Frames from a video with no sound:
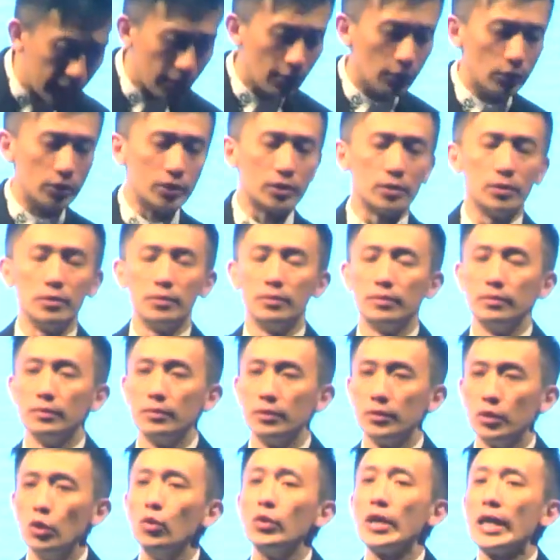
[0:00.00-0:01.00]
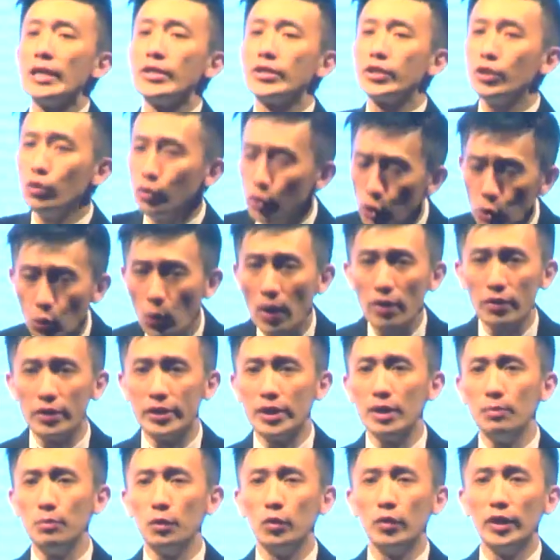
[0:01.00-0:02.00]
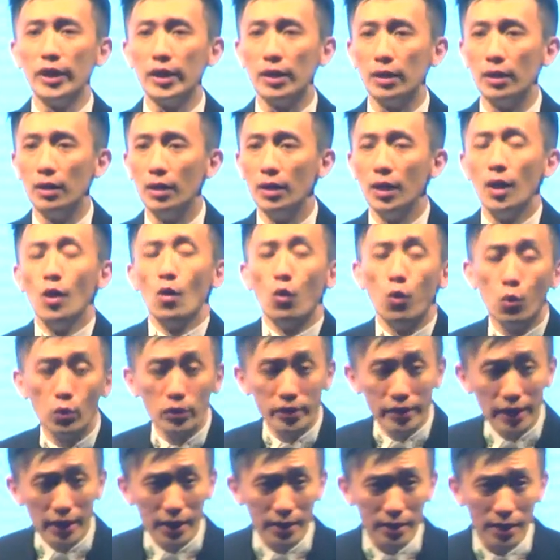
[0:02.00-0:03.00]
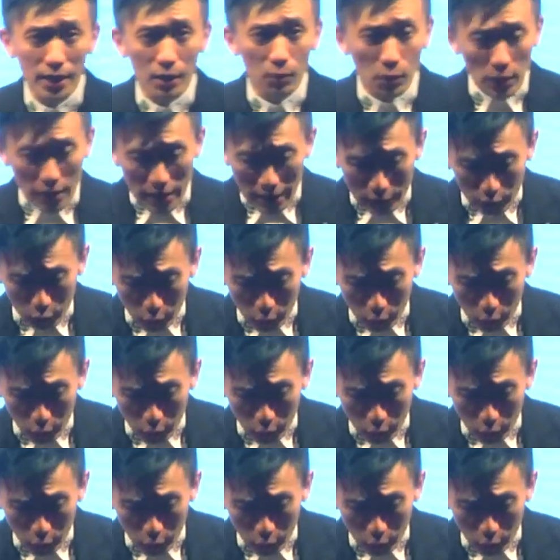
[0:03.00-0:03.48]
sales. You can still do well in team building. Who says that when I